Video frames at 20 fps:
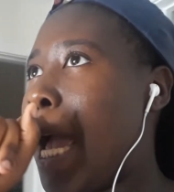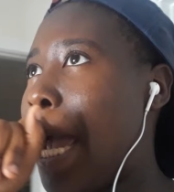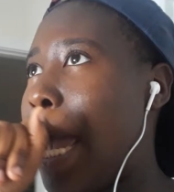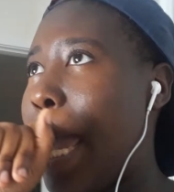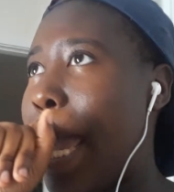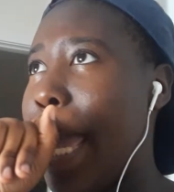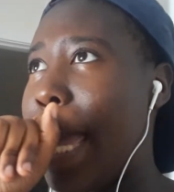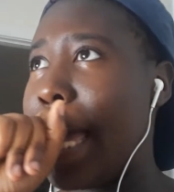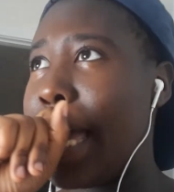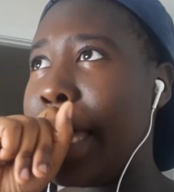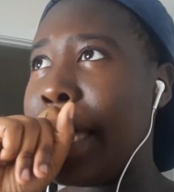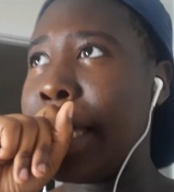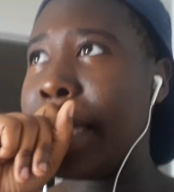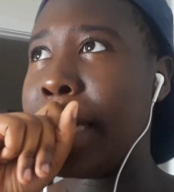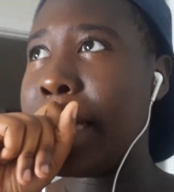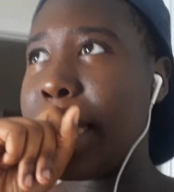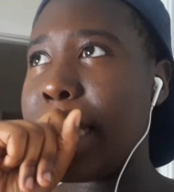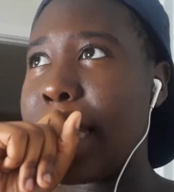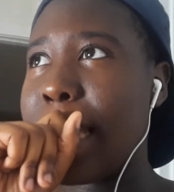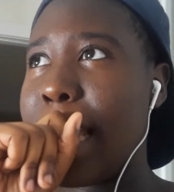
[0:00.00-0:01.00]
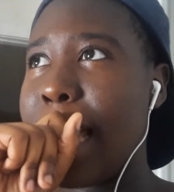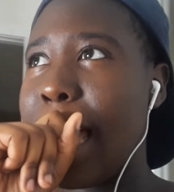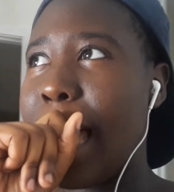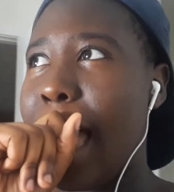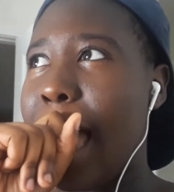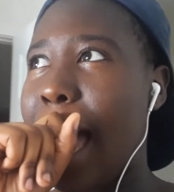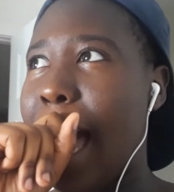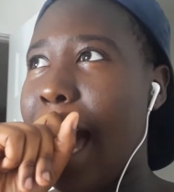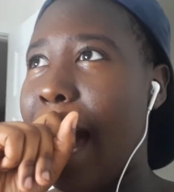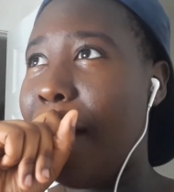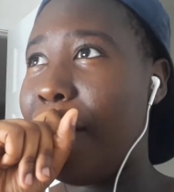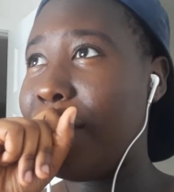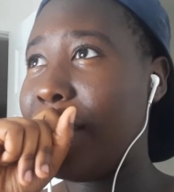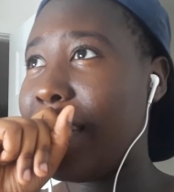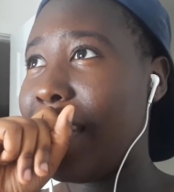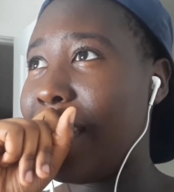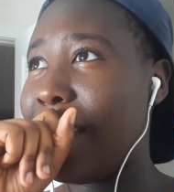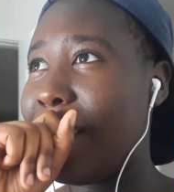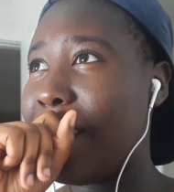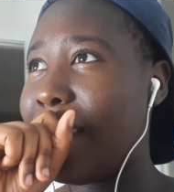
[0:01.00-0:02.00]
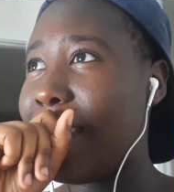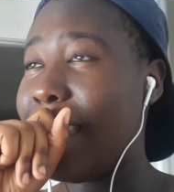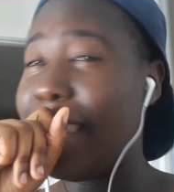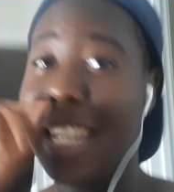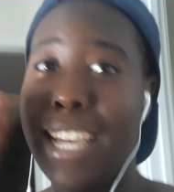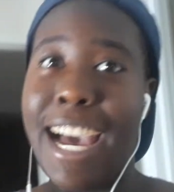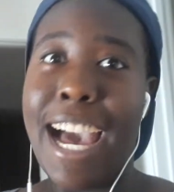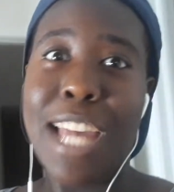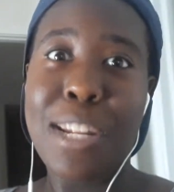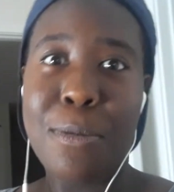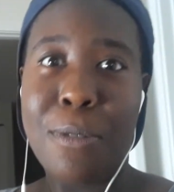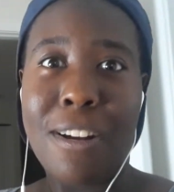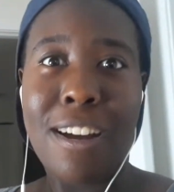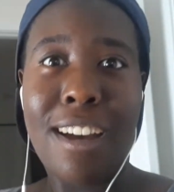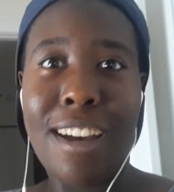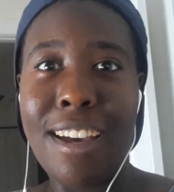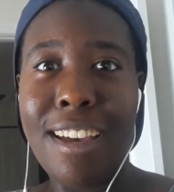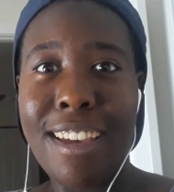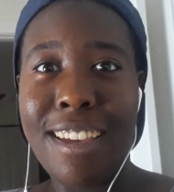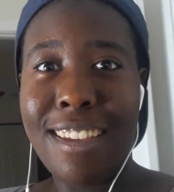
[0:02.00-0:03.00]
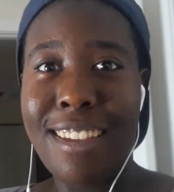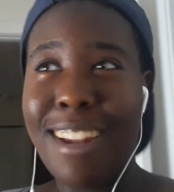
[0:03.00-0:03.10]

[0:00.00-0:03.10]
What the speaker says: and I was like, and the guys were hot.